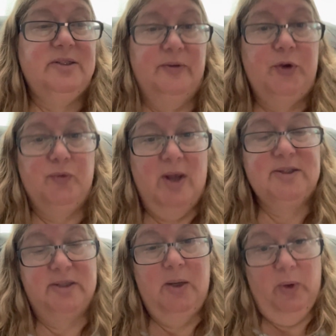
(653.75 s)
If you
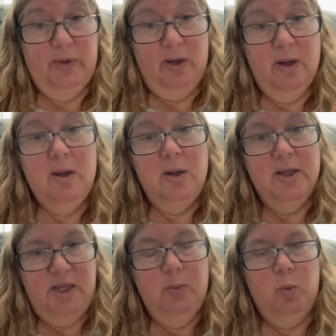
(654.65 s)
resonate with it,
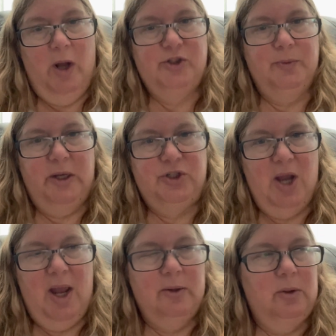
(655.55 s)
keep watching my
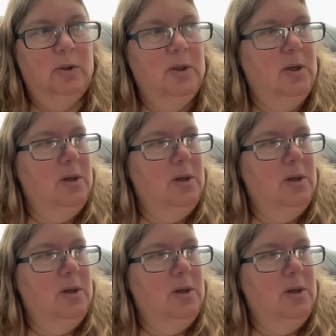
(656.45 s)
channel.